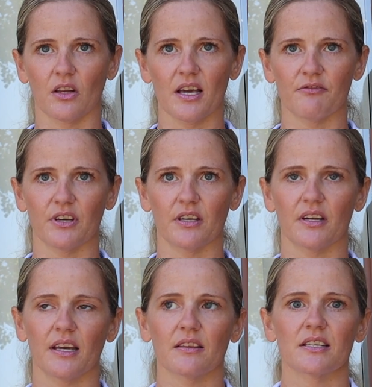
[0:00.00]

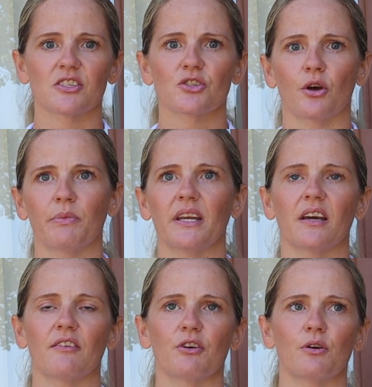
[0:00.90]
11 and that so
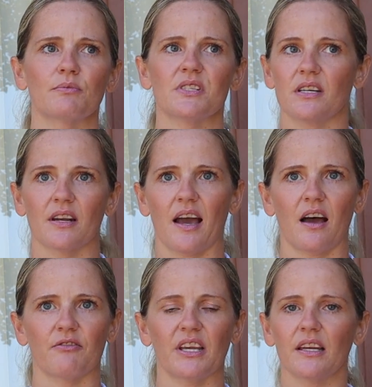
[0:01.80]
many of them didn't
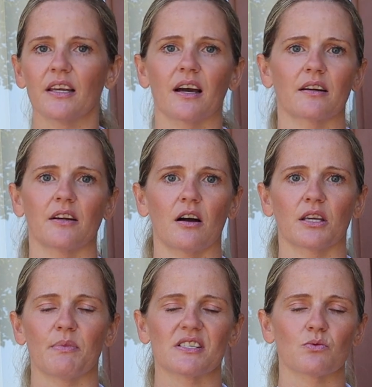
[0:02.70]
have any kind of
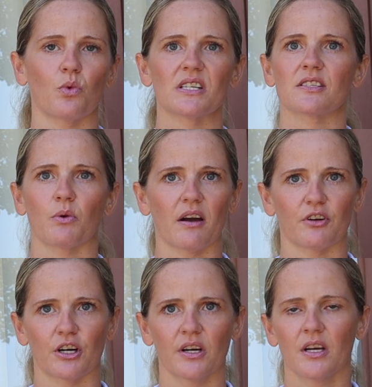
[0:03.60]
documents
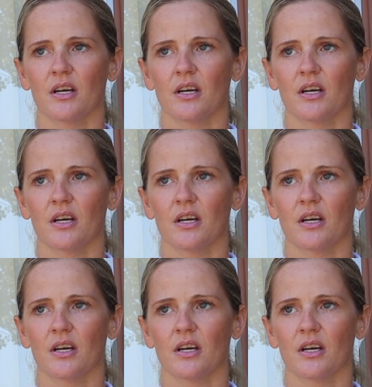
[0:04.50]
whatsoever.